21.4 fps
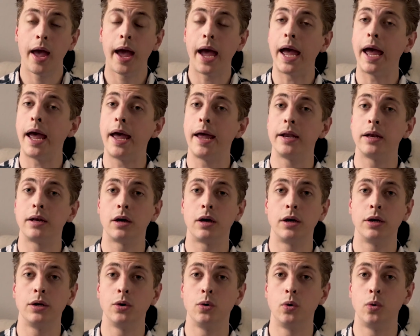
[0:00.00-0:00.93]
And
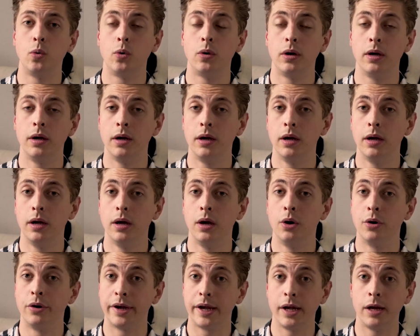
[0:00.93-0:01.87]
are you
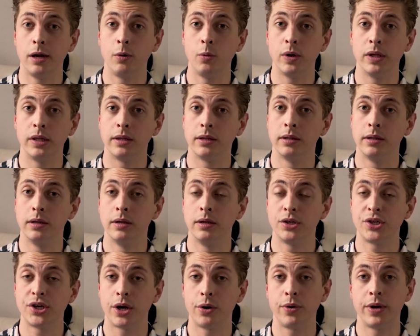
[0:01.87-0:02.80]
okay with
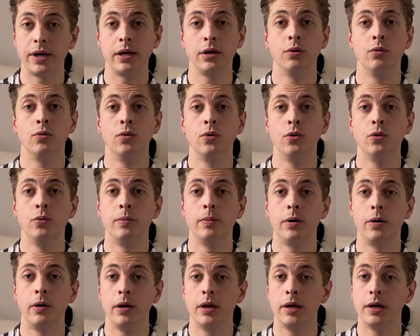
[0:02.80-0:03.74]
sharing a
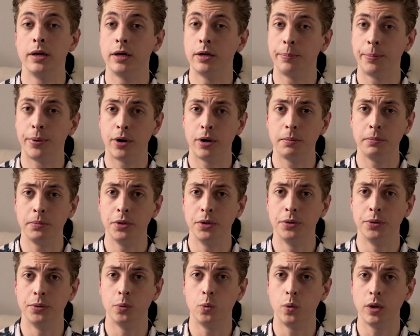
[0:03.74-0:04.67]
room and an
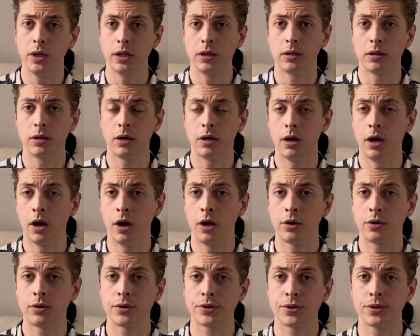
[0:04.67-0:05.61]
apartment with
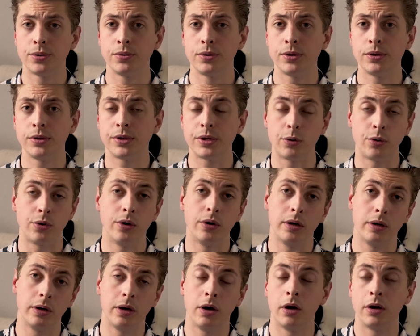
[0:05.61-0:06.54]
other students
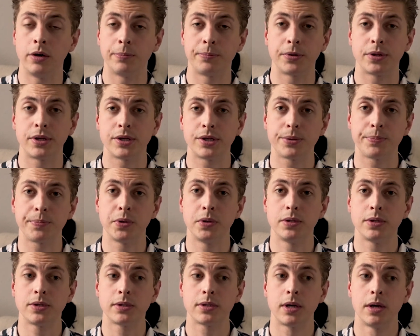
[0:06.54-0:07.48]
or other
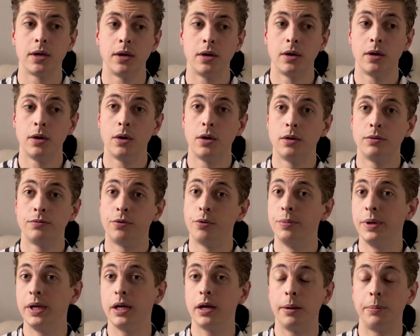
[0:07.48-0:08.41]
participants. For
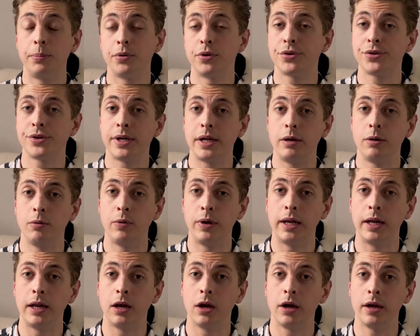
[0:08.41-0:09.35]
me, I personally
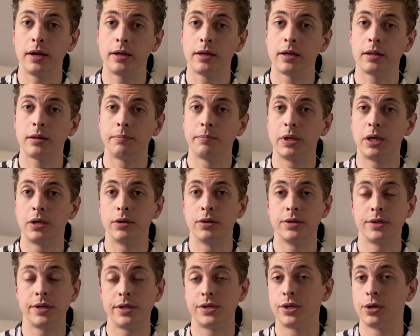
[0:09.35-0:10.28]
really like it
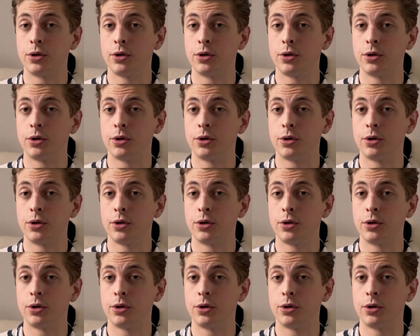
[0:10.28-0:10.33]
because it's